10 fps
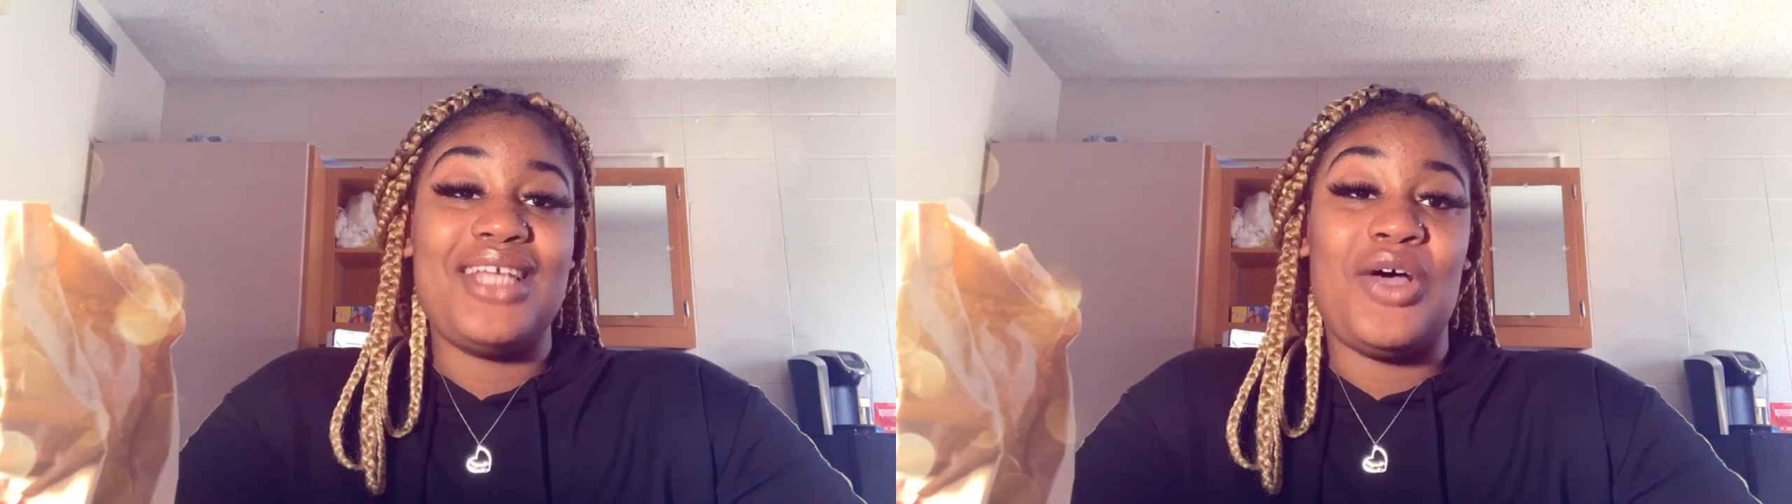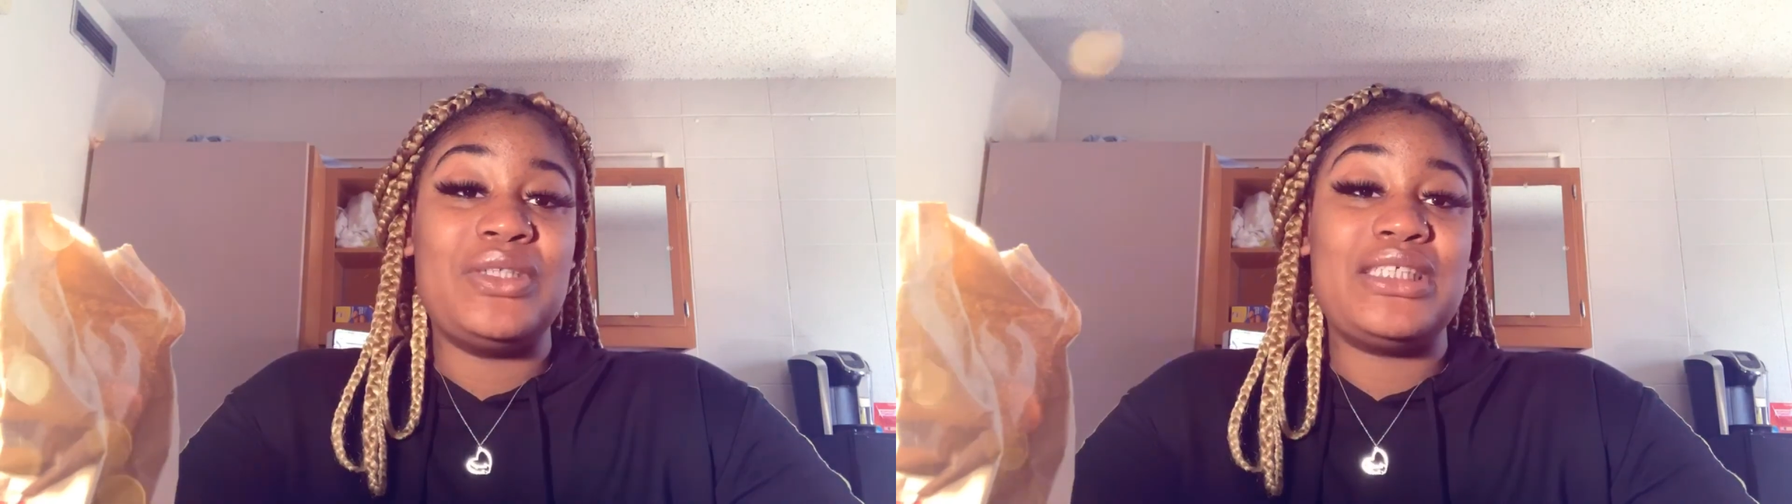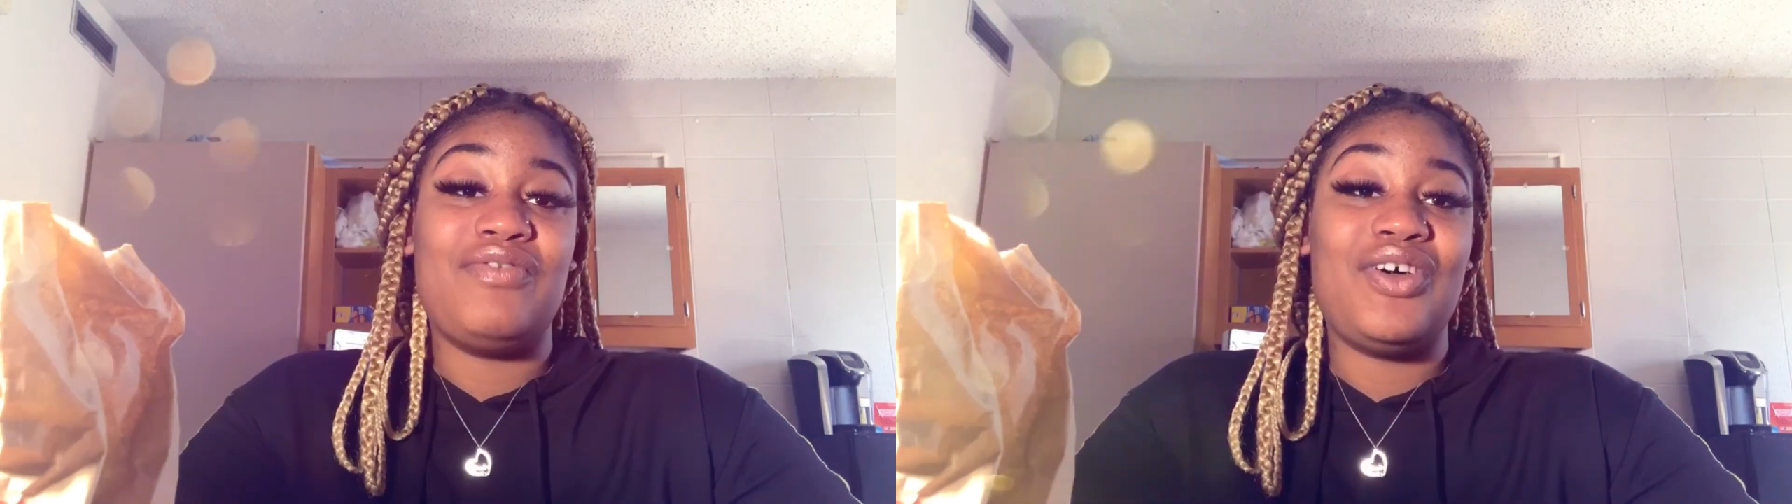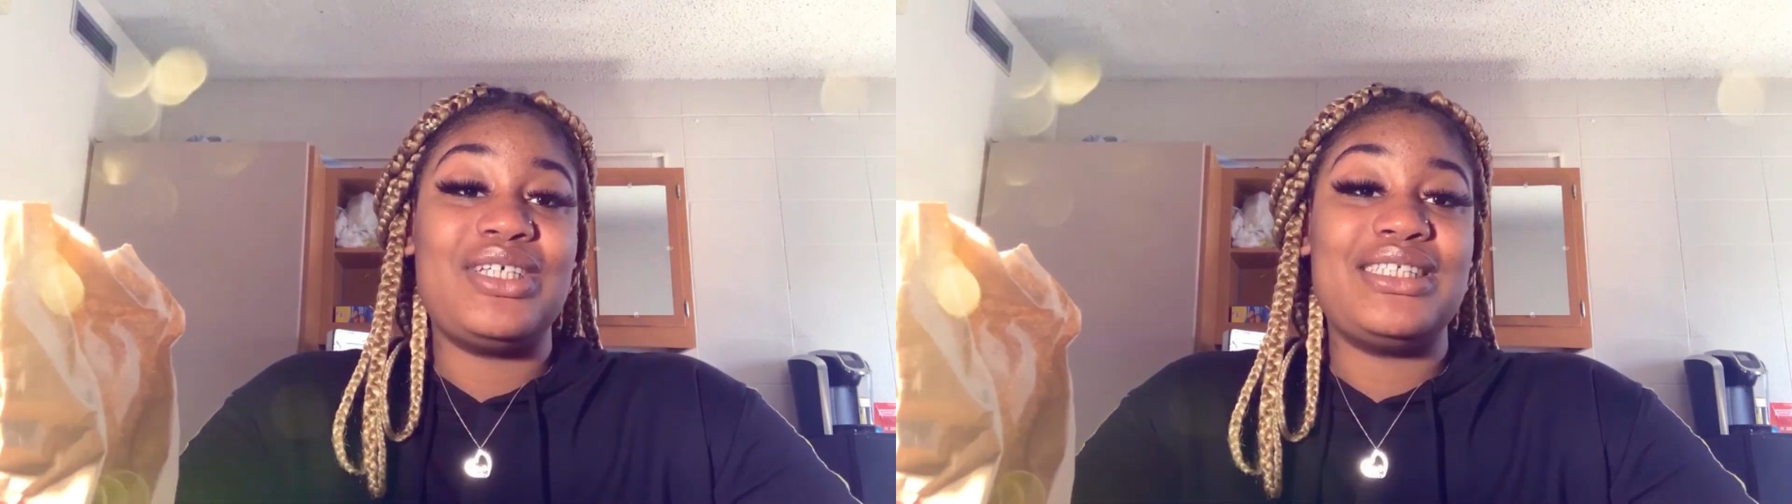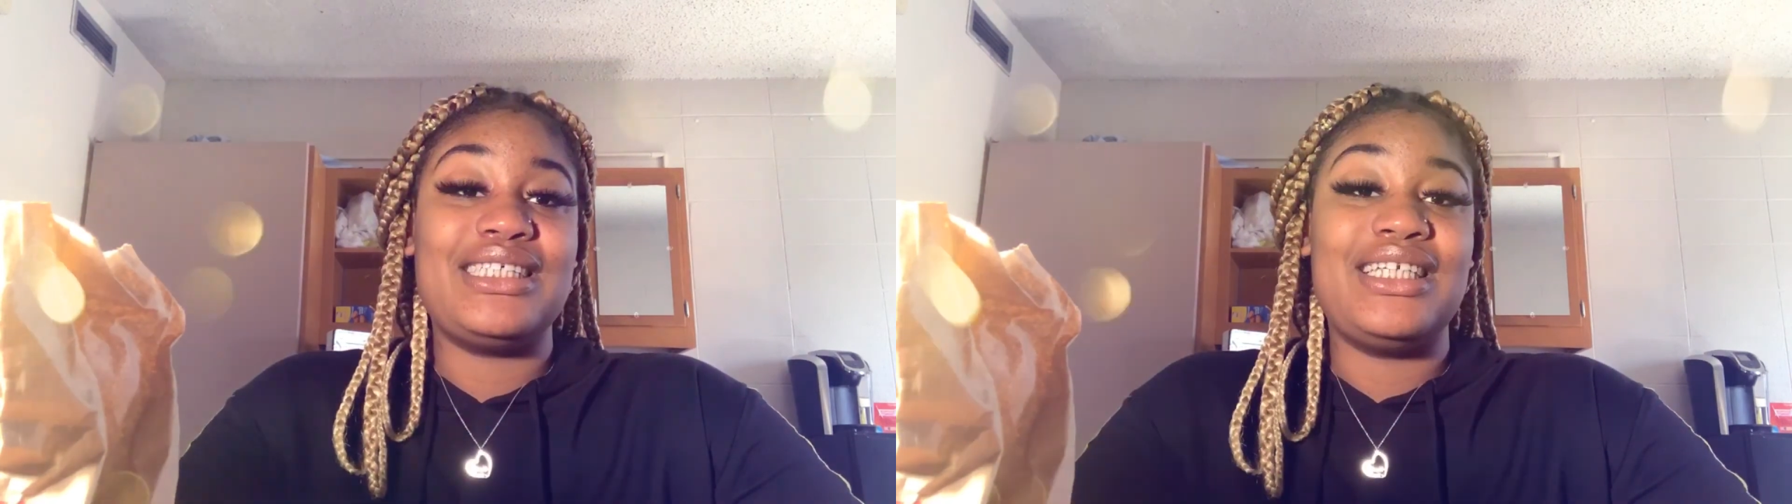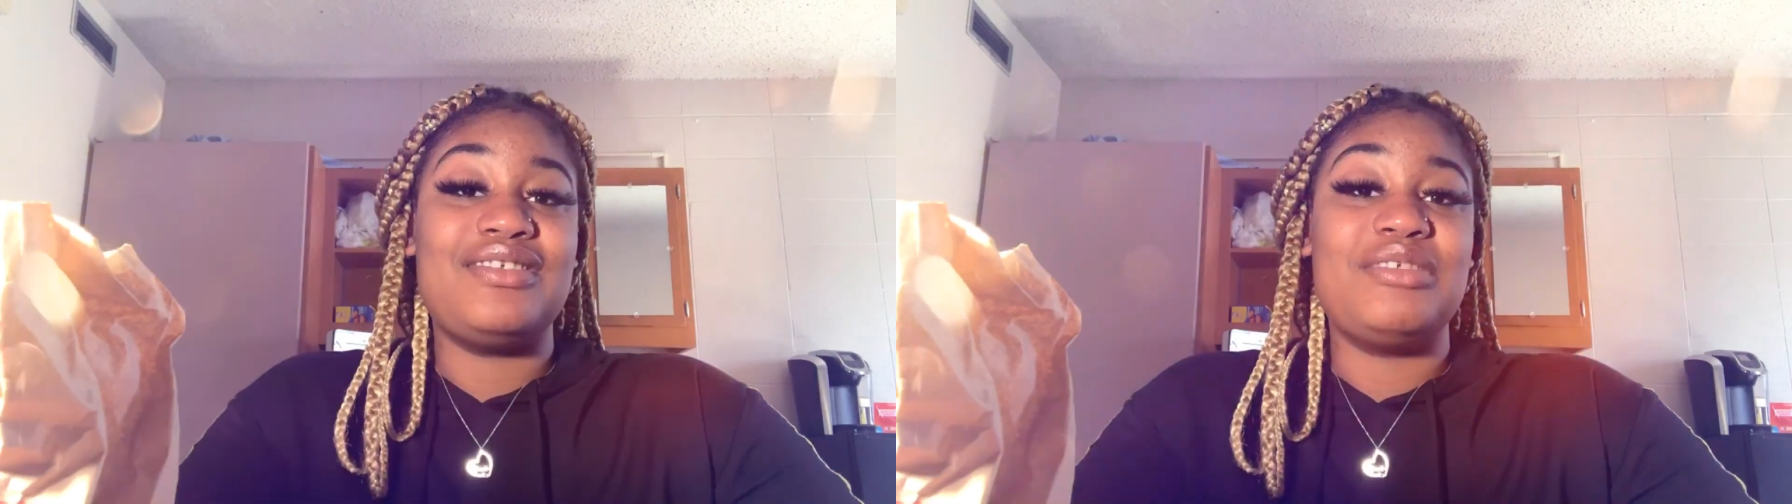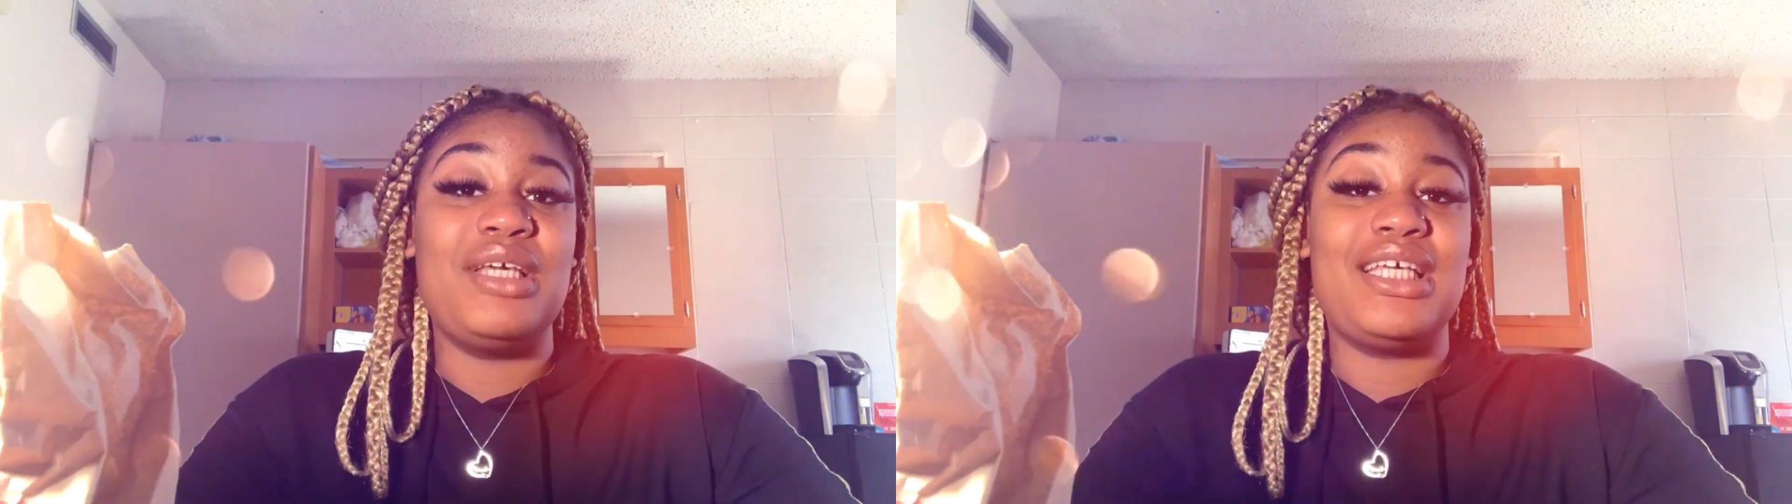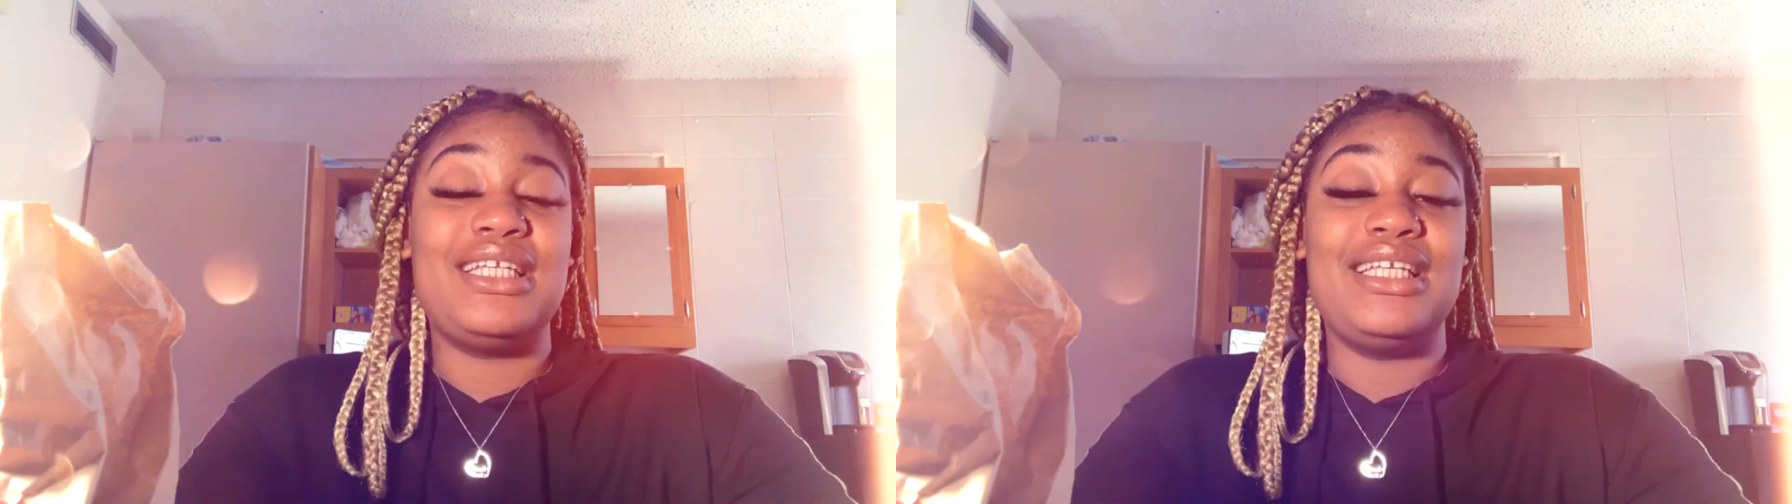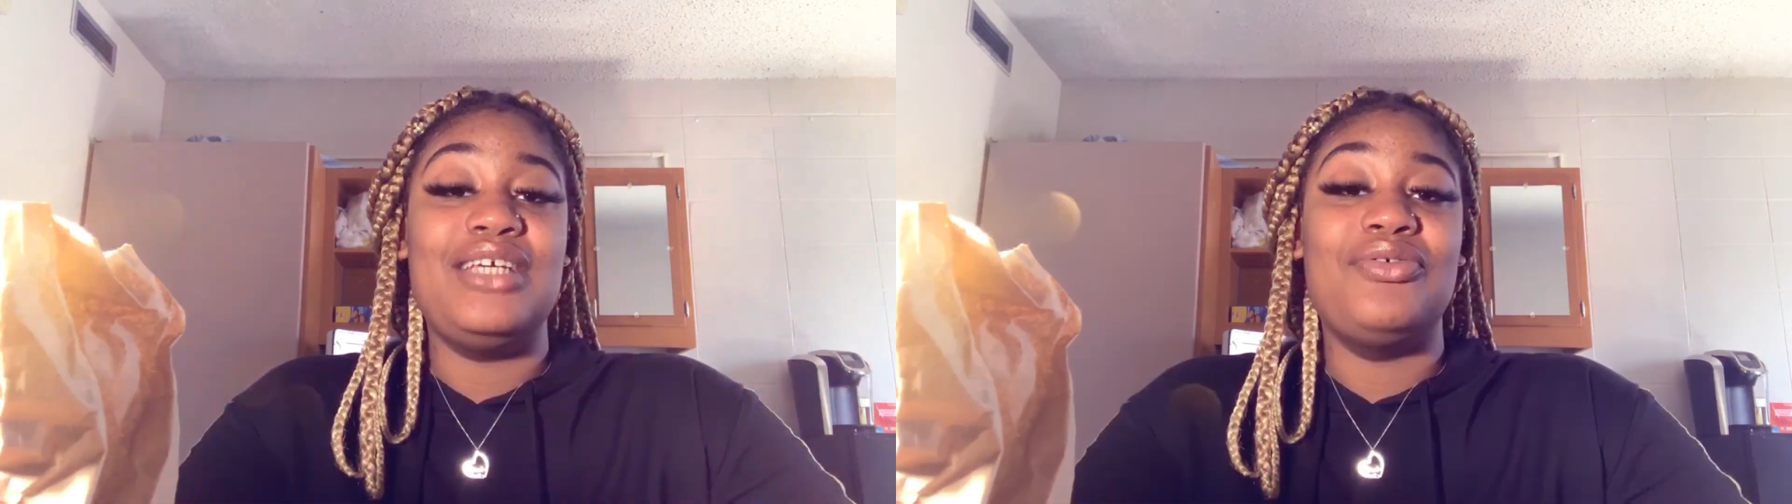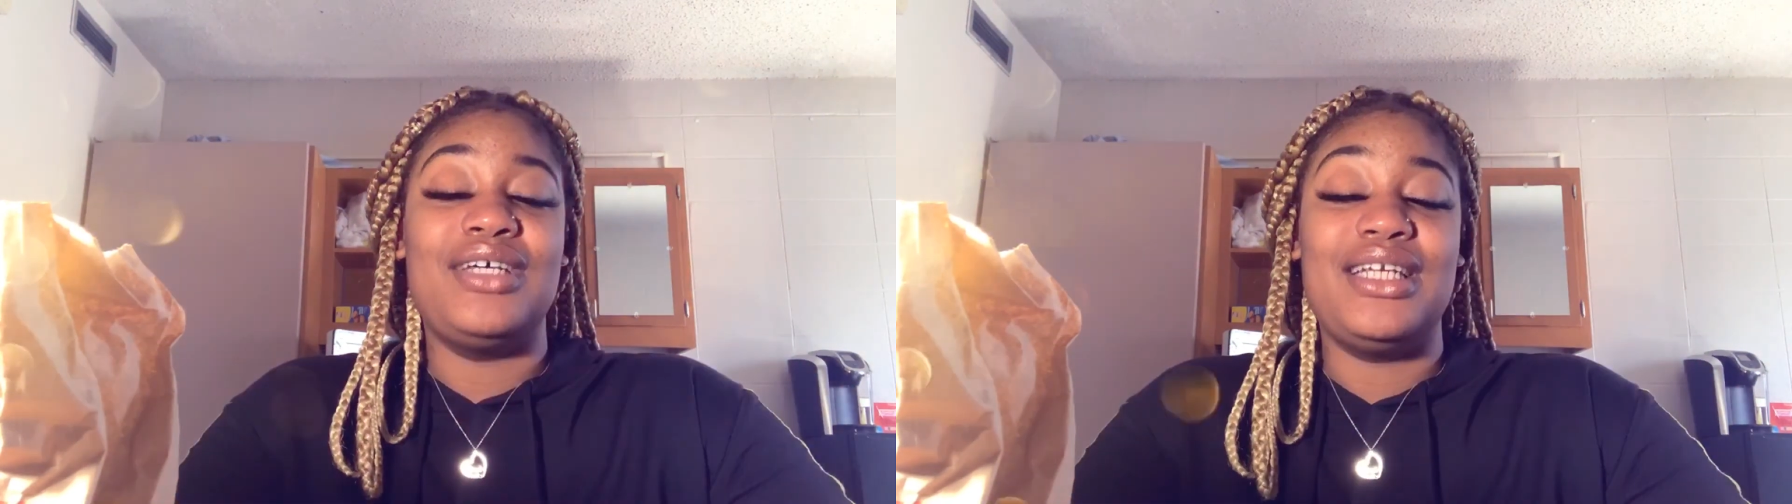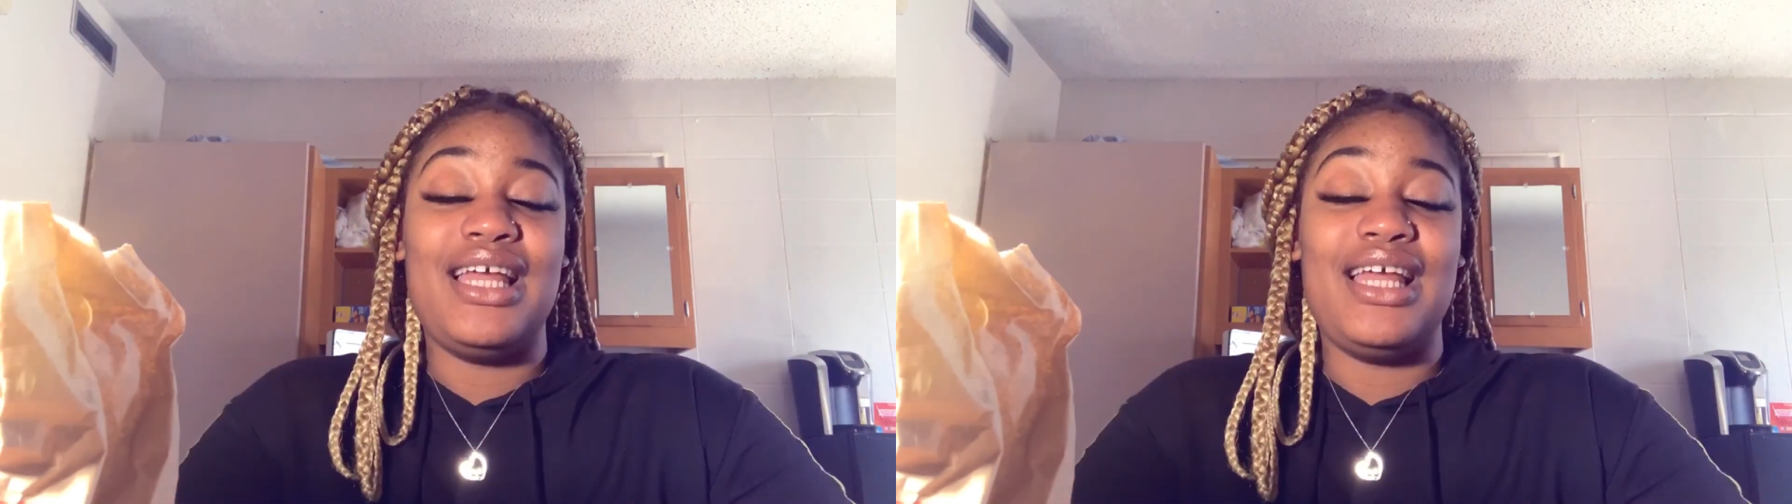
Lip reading: I wasn't focused enough to make it to D1,